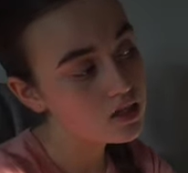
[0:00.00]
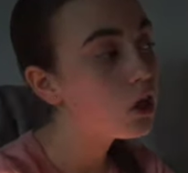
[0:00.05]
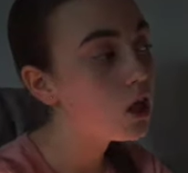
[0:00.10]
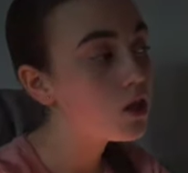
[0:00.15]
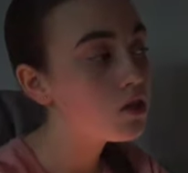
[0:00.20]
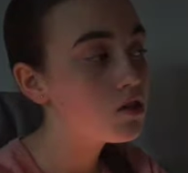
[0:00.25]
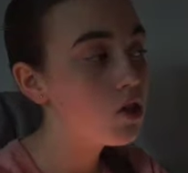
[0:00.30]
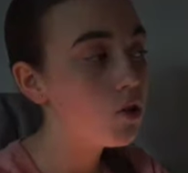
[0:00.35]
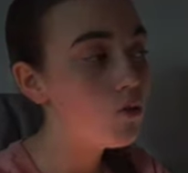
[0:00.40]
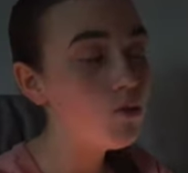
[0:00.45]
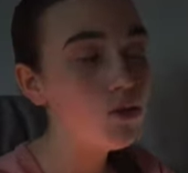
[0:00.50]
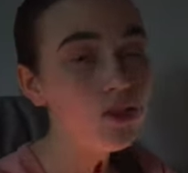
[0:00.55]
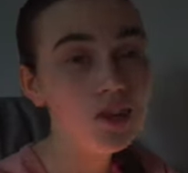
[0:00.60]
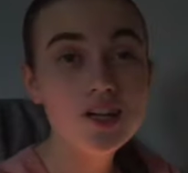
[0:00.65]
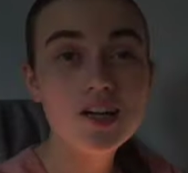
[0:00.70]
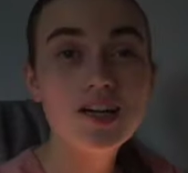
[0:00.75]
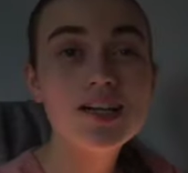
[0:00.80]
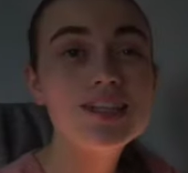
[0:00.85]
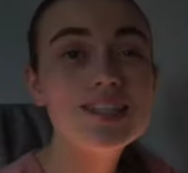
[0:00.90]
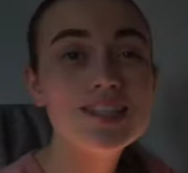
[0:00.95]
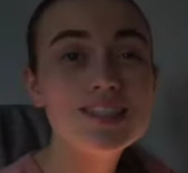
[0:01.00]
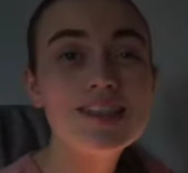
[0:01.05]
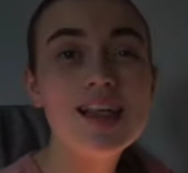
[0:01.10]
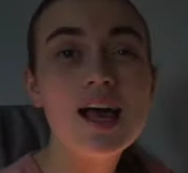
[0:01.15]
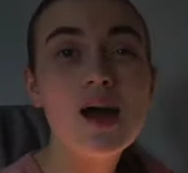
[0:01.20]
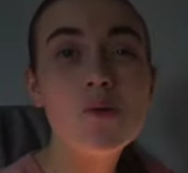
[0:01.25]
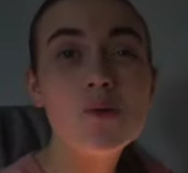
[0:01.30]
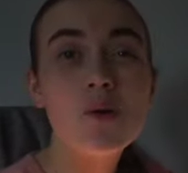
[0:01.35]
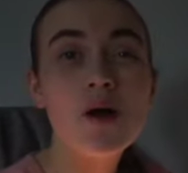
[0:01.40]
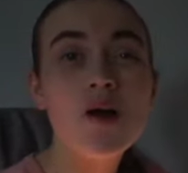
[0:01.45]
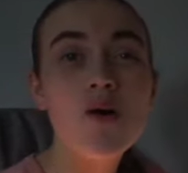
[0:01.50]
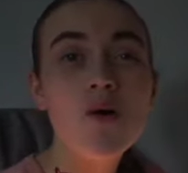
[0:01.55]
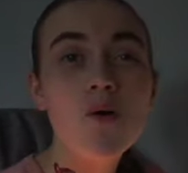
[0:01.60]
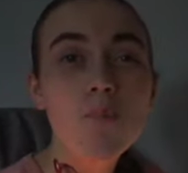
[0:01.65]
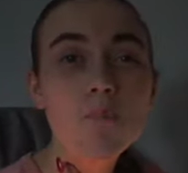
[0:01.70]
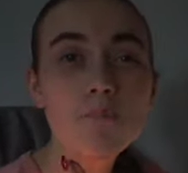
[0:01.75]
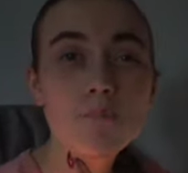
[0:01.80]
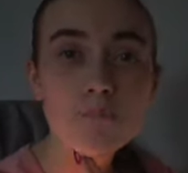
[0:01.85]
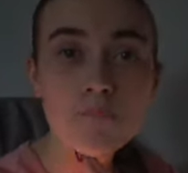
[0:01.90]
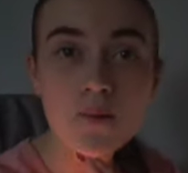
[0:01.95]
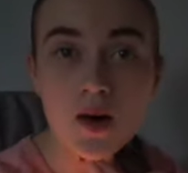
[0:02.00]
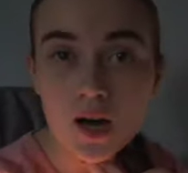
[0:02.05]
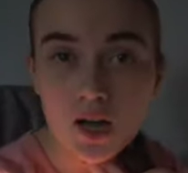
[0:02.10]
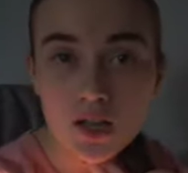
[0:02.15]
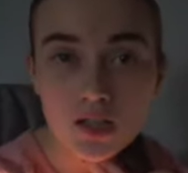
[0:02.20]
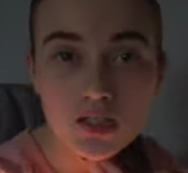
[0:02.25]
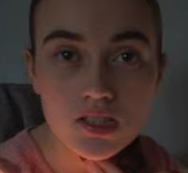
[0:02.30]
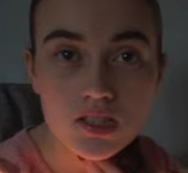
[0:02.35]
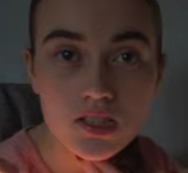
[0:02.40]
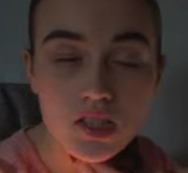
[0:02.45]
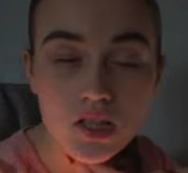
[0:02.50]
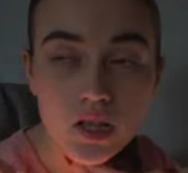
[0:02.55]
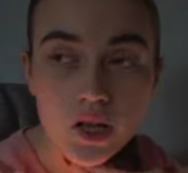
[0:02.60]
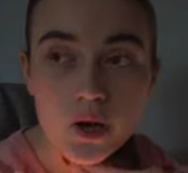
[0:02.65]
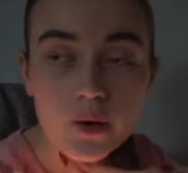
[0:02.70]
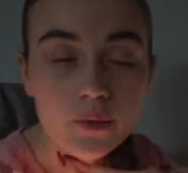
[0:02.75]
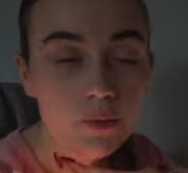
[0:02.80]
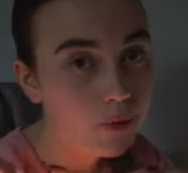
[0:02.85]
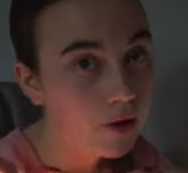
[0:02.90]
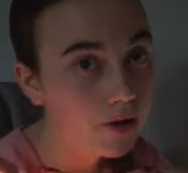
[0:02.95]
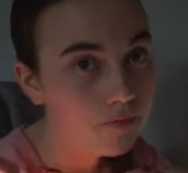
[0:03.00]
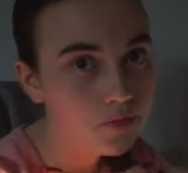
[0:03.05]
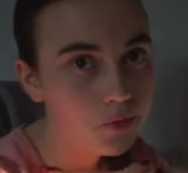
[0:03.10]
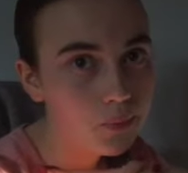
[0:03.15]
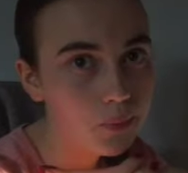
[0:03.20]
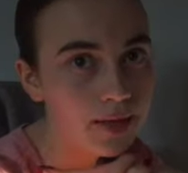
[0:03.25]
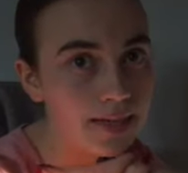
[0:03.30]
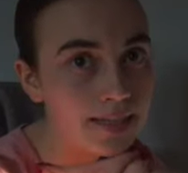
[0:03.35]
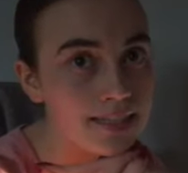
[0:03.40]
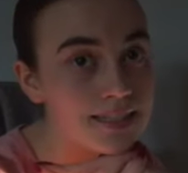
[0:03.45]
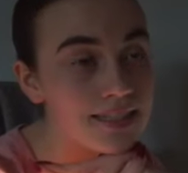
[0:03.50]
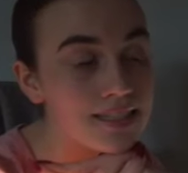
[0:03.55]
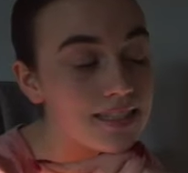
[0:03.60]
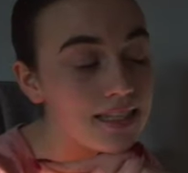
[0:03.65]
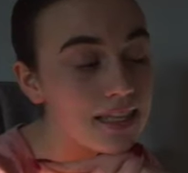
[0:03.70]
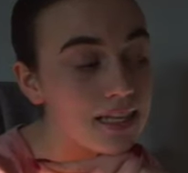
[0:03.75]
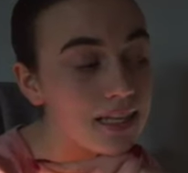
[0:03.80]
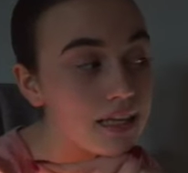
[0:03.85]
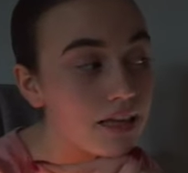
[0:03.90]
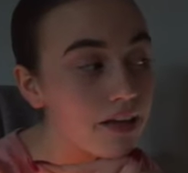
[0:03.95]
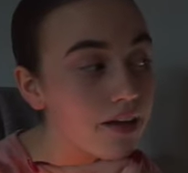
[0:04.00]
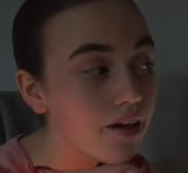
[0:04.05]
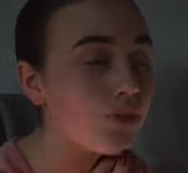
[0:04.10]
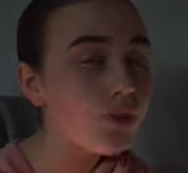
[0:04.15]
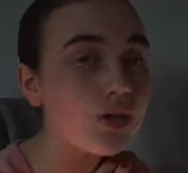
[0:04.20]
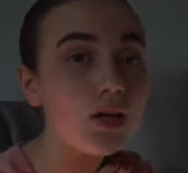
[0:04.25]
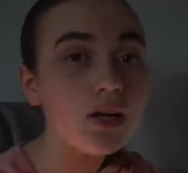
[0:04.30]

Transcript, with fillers: I don't think I did that well, but we'll have to wait and see.